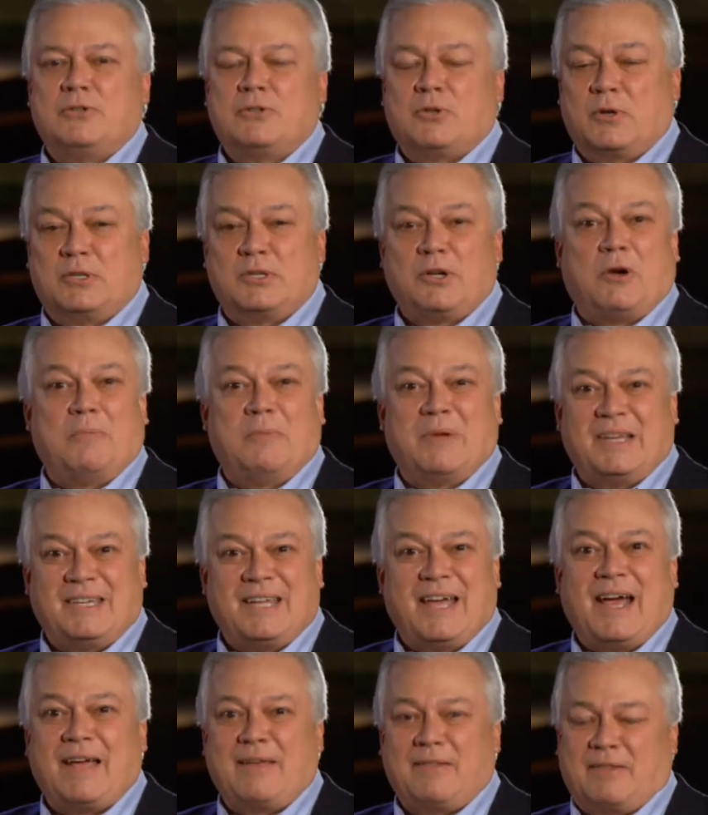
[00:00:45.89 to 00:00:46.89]
So he taught
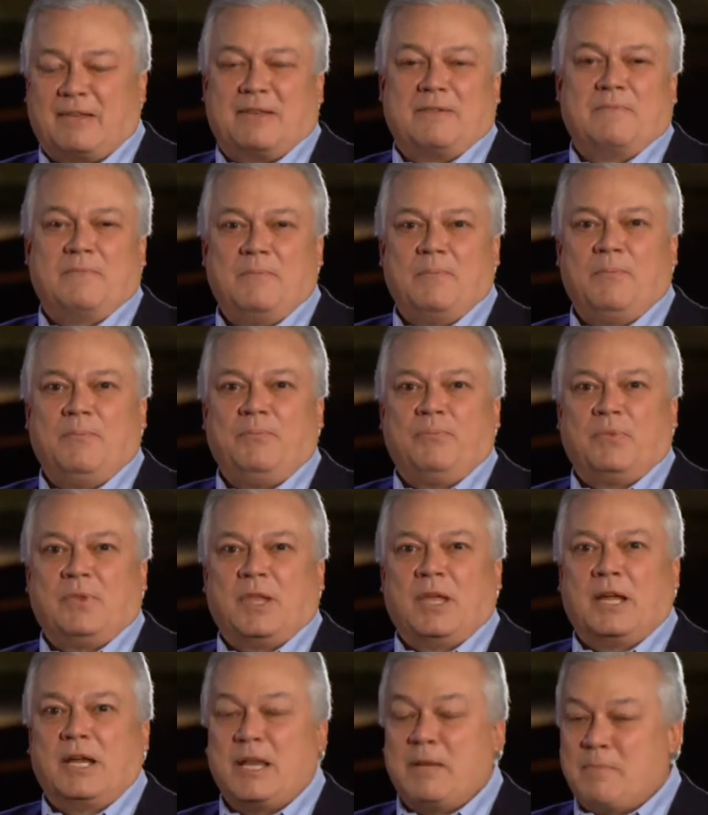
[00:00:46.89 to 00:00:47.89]
me tithing,
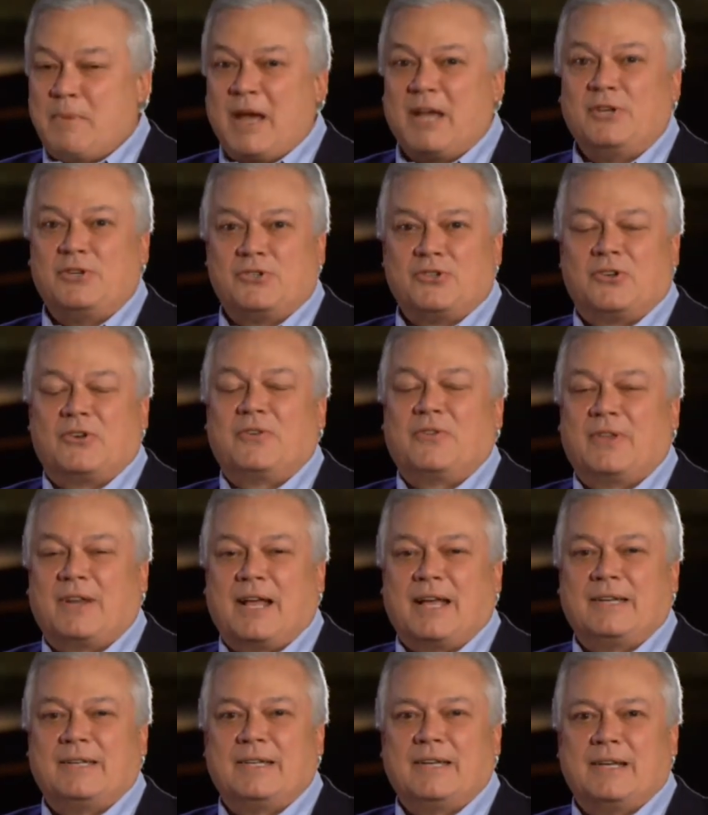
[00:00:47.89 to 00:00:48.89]
and he made sure
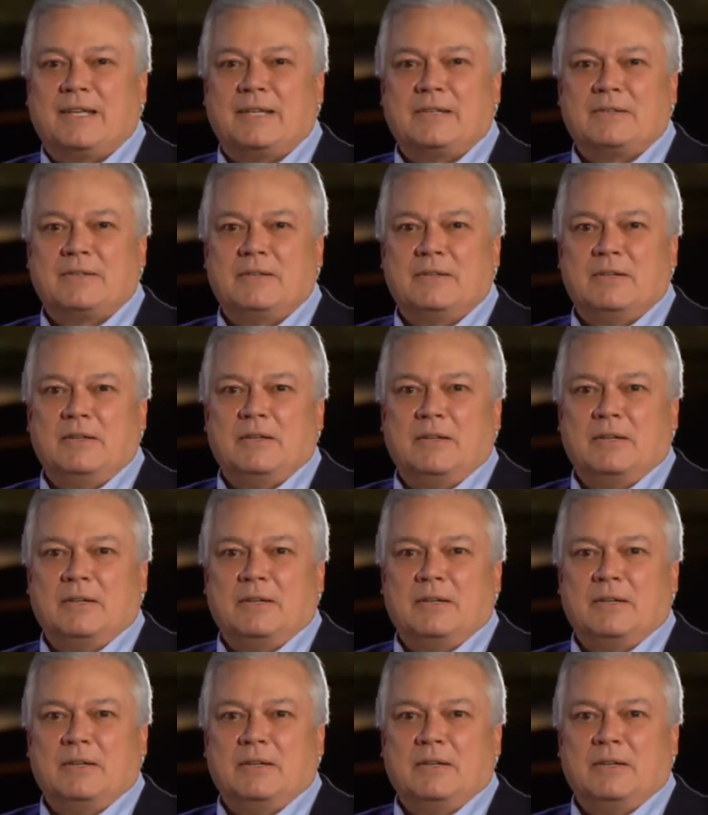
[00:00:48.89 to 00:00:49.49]
that I did it.